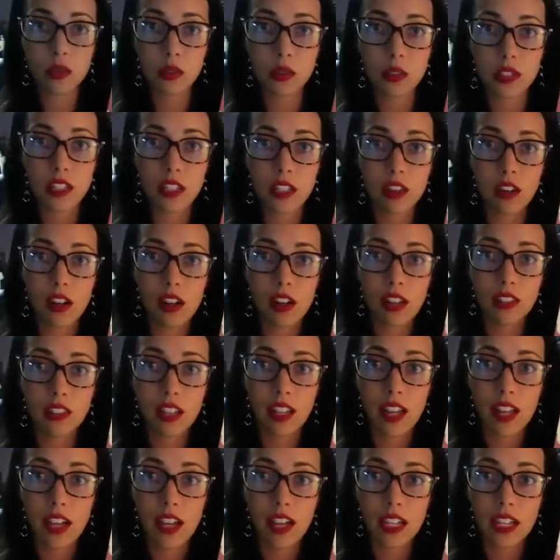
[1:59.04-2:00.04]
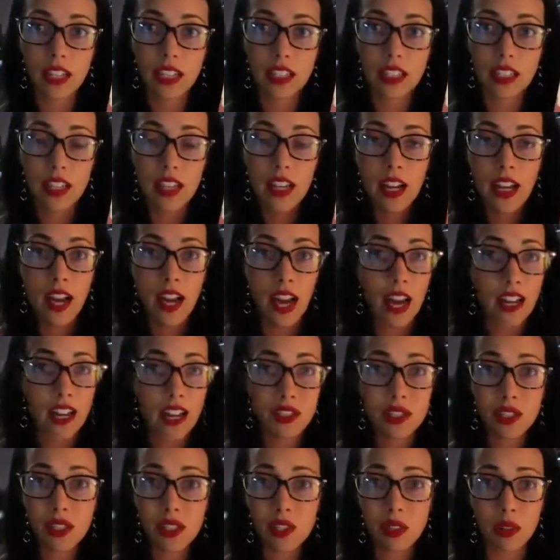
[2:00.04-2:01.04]
that are online, I
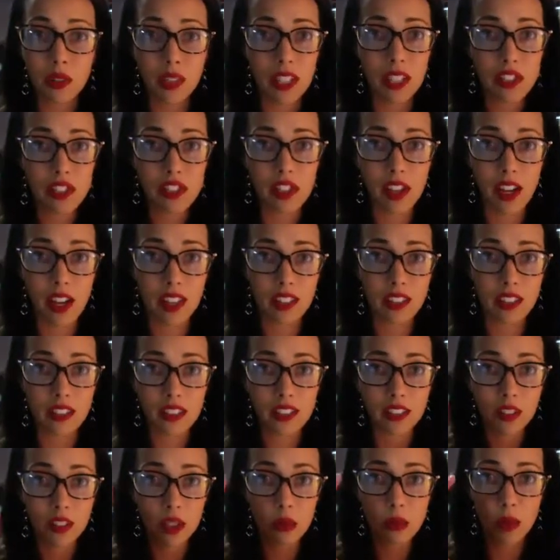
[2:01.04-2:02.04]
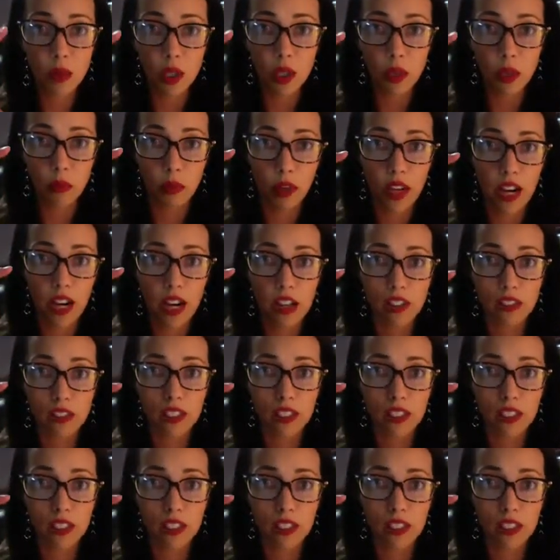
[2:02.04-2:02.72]
just screenshotted the little book of brows. I